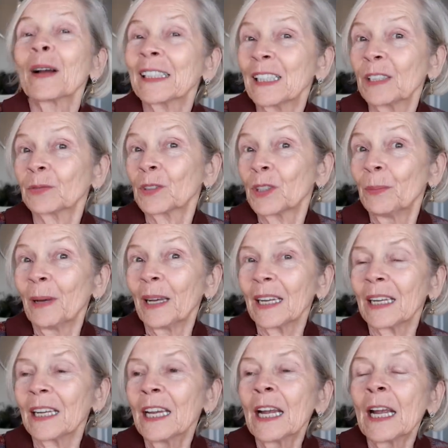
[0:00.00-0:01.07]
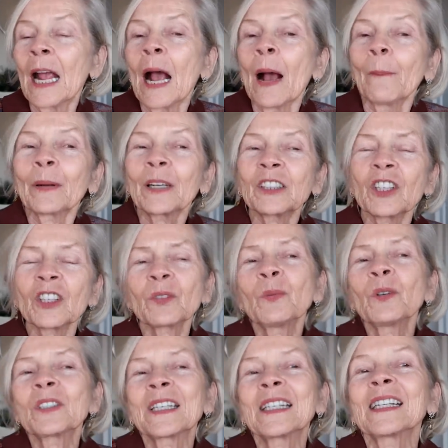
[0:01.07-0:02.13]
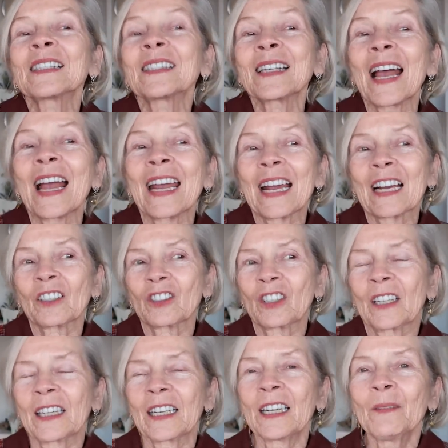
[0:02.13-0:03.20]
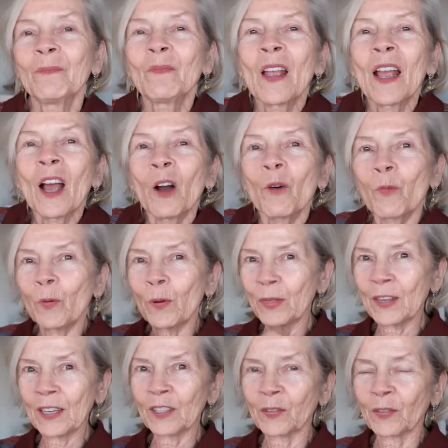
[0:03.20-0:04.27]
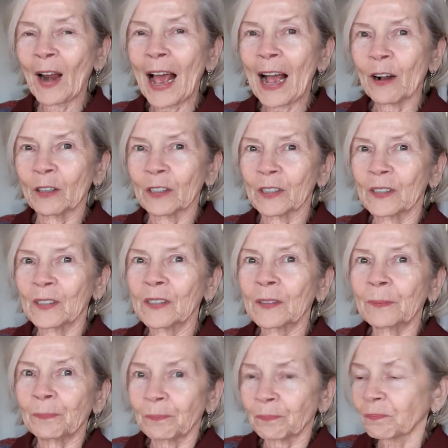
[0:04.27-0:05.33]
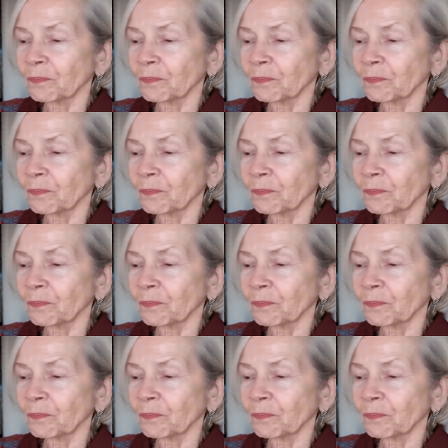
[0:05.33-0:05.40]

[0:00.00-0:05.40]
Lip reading: my gift to me. But I just wanted to say, actually, with these flowers,